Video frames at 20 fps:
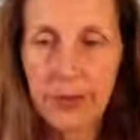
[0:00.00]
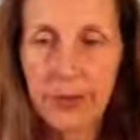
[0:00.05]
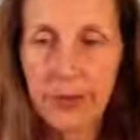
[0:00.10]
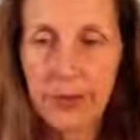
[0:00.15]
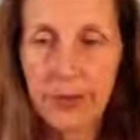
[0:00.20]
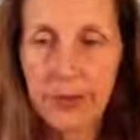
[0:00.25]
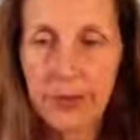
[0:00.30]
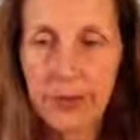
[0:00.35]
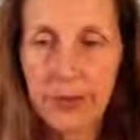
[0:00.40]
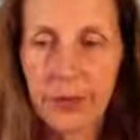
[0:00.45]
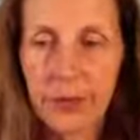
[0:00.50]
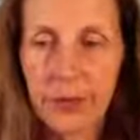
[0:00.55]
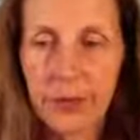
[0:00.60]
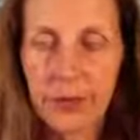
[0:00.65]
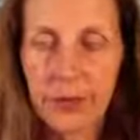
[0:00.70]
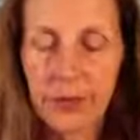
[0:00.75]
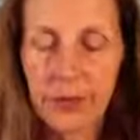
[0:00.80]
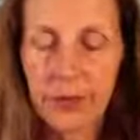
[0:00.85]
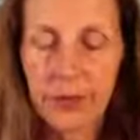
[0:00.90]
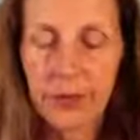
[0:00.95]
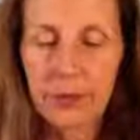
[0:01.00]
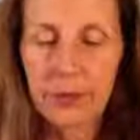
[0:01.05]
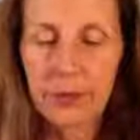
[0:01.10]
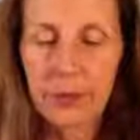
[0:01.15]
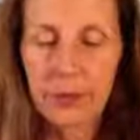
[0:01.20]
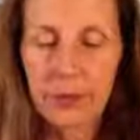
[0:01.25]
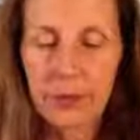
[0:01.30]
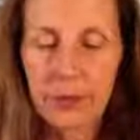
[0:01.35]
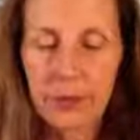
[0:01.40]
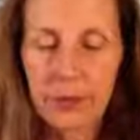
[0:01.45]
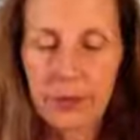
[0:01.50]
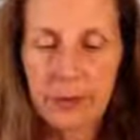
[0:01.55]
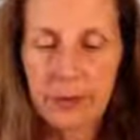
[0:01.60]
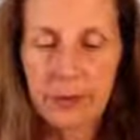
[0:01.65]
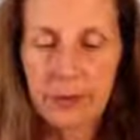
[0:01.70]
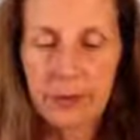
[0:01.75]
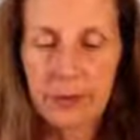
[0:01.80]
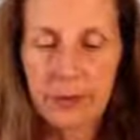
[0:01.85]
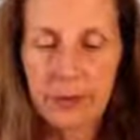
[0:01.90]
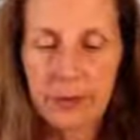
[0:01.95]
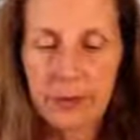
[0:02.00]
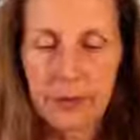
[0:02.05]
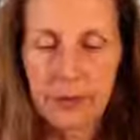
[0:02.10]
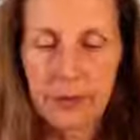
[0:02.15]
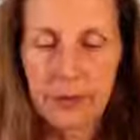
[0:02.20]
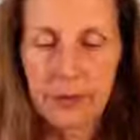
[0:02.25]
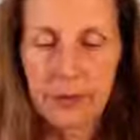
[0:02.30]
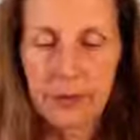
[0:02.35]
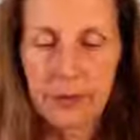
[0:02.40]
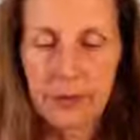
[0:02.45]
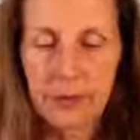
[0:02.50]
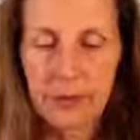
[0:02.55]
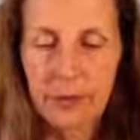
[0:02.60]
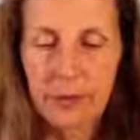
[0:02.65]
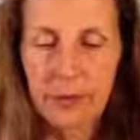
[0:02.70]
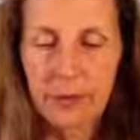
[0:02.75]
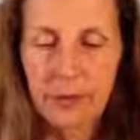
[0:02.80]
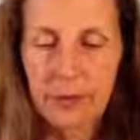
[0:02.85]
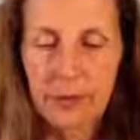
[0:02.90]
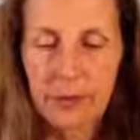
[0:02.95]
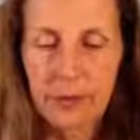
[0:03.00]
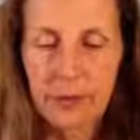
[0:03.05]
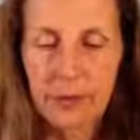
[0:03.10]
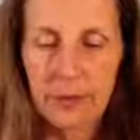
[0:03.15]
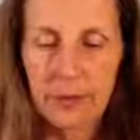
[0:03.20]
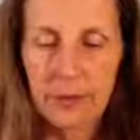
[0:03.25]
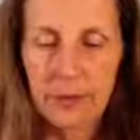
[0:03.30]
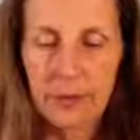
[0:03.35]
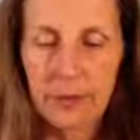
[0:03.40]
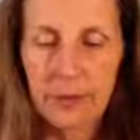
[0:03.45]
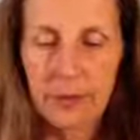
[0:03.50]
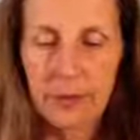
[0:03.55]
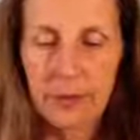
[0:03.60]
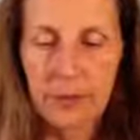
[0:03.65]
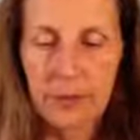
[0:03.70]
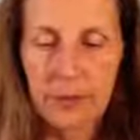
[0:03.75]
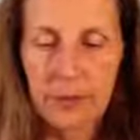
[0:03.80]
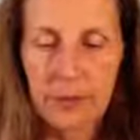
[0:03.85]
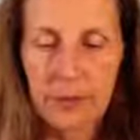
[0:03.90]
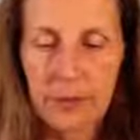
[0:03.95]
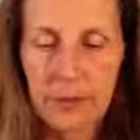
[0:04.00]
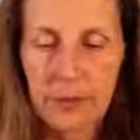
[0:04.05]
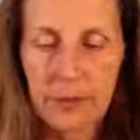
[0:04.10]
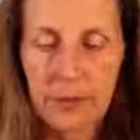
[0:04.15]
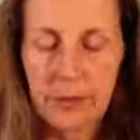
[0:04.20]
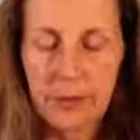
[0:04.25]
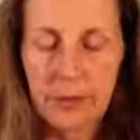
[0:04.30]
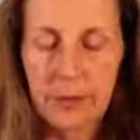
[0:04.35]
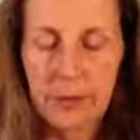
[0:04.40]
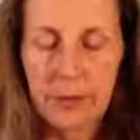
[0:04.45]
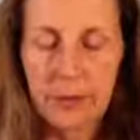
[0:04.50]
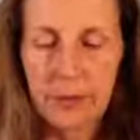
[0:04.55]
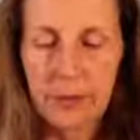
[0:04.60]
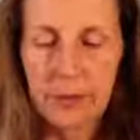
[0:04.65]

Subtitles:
Nothing is said.